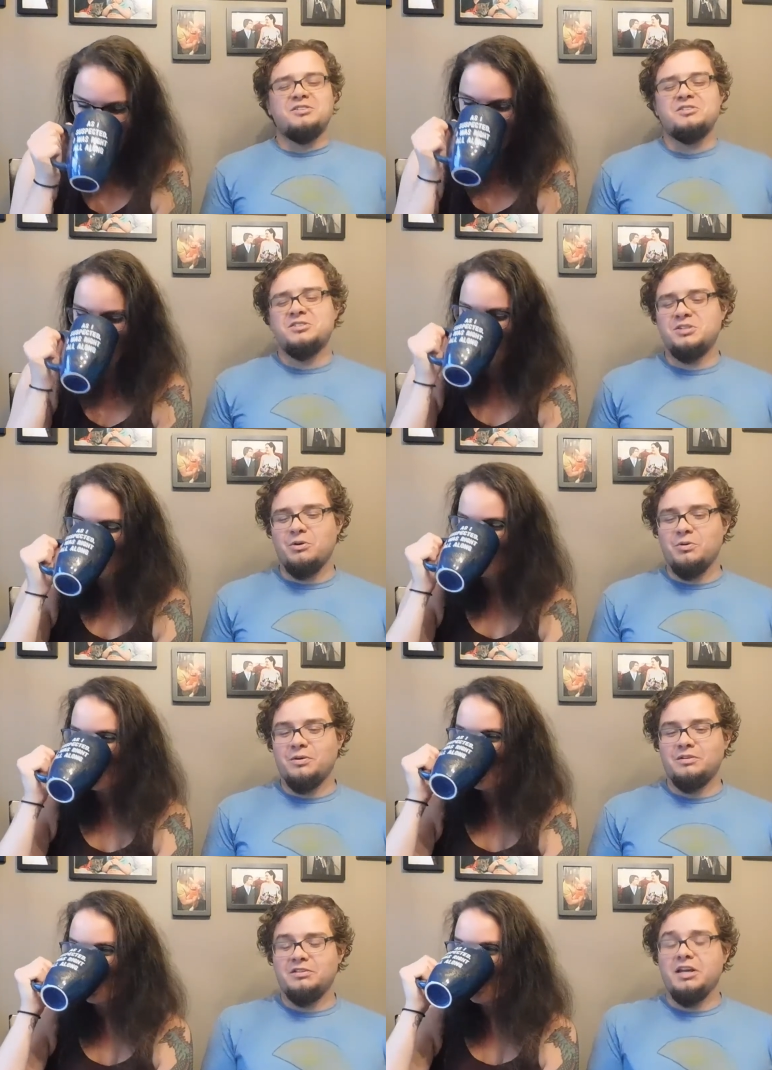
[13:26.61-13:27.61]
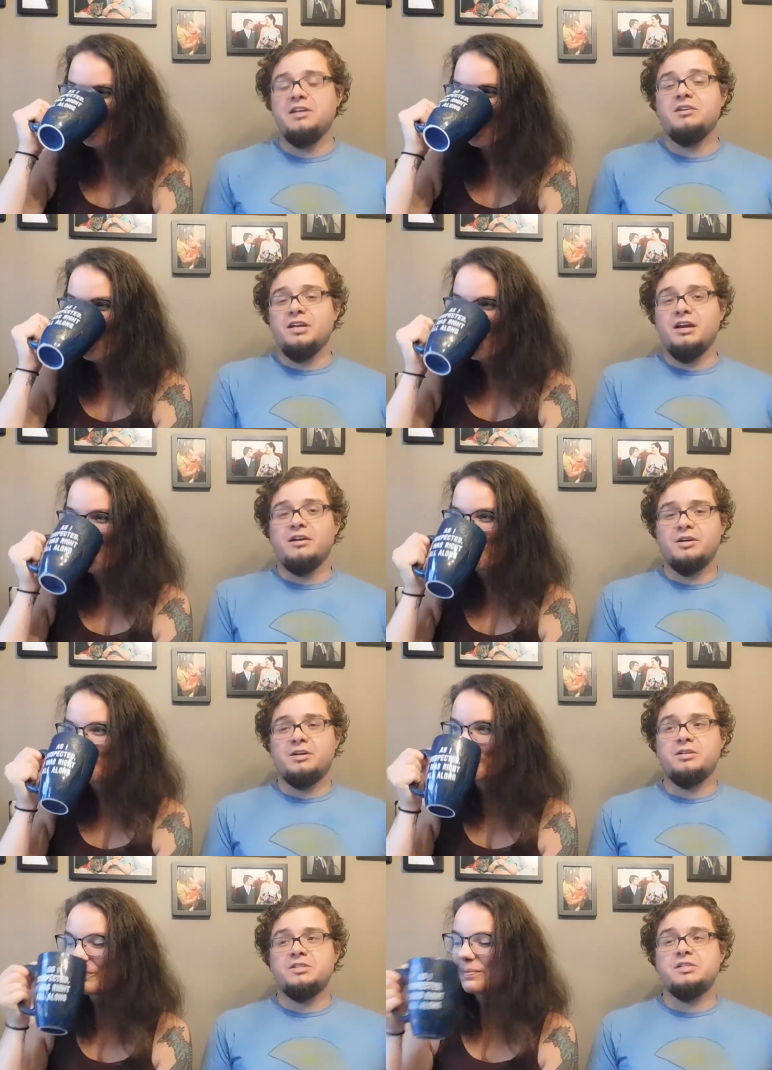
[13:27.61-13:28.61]
Speaker 1: So let your
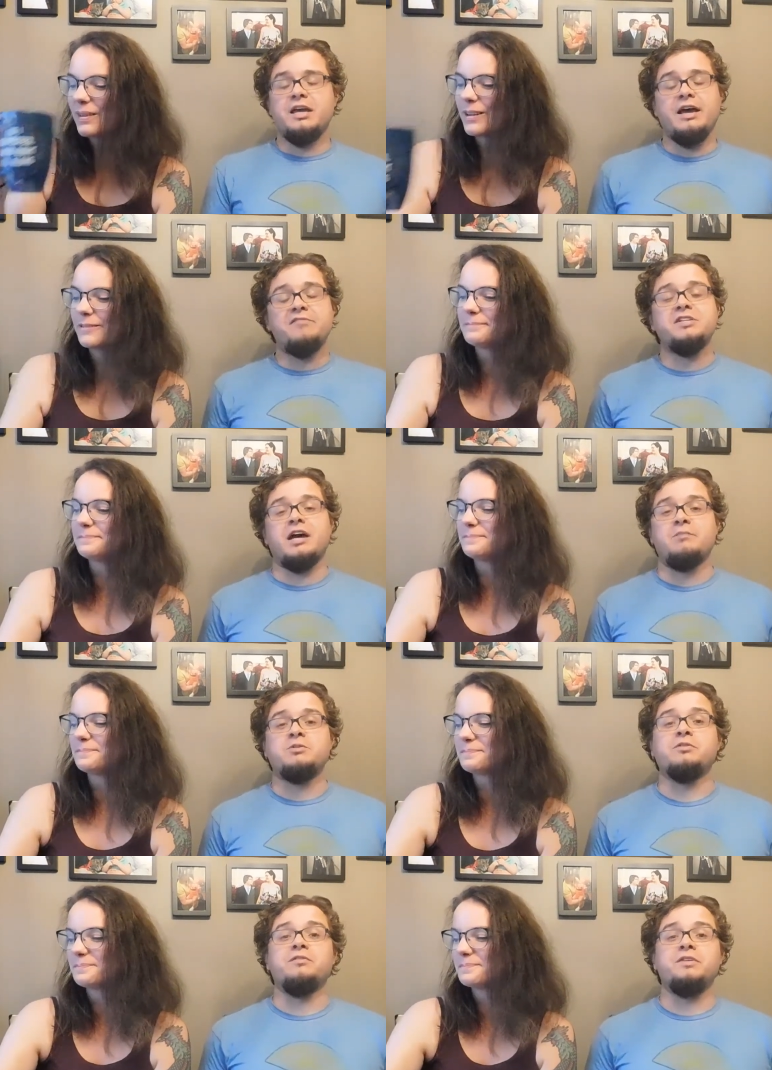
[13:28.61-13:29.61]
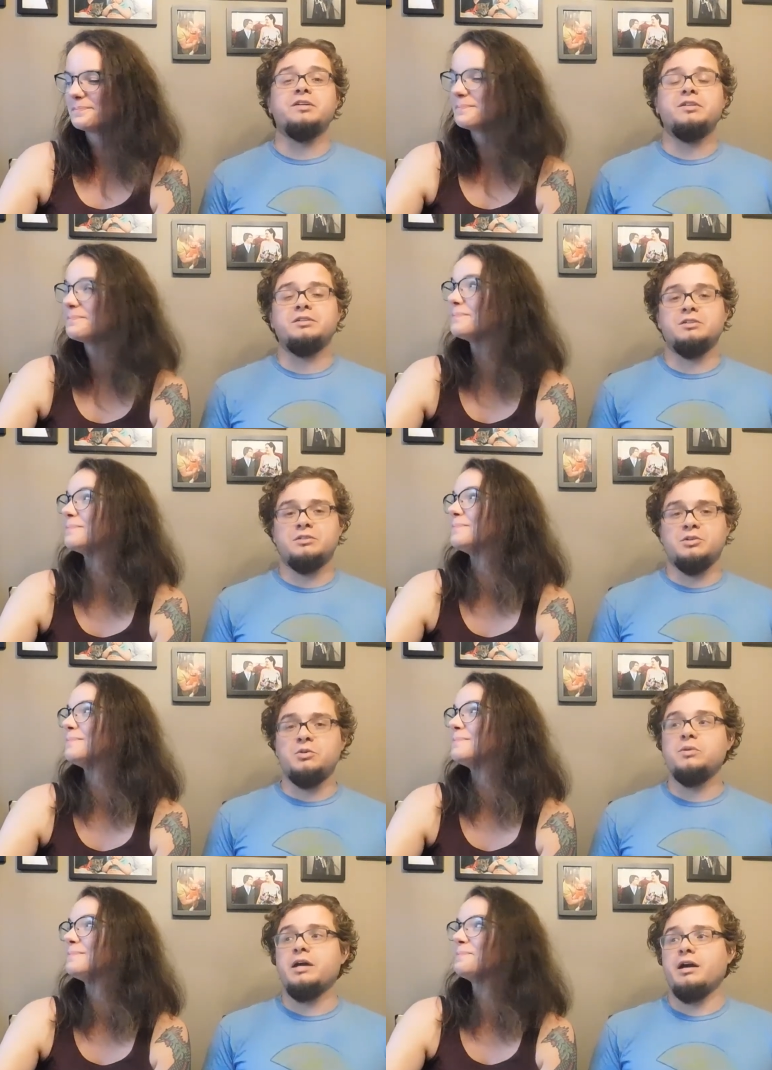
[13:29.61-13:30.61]
characters have time to reveal
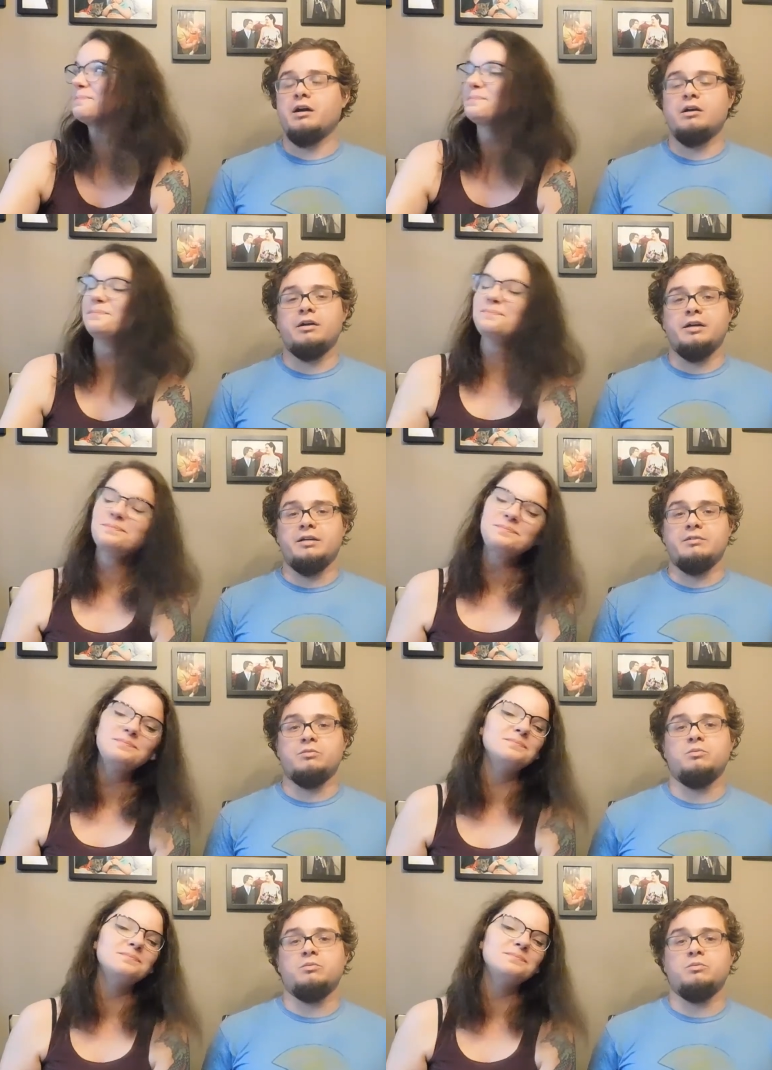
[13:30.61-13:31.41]
who they are and